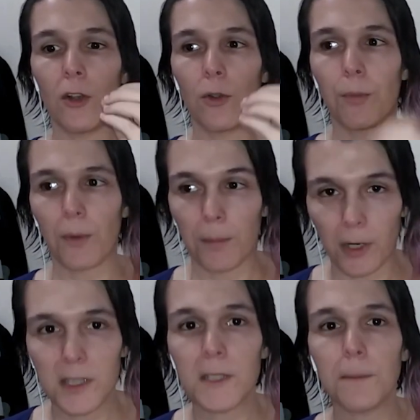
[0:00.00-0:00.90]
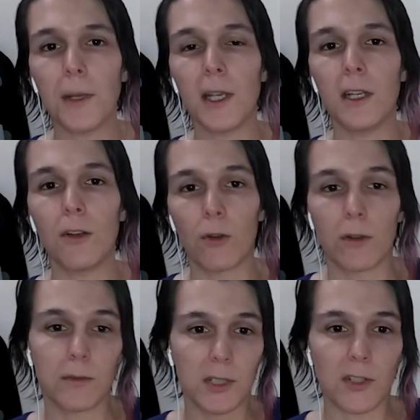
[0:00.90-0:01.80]
who participated
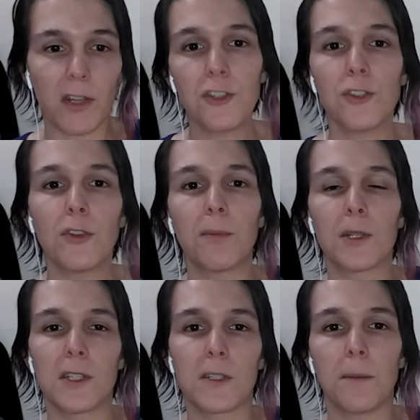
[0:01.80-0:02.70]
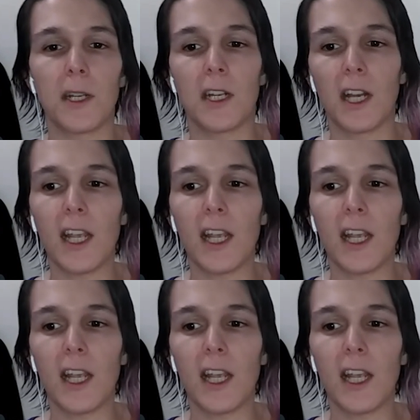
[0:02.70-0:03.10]
or is alleged to have participated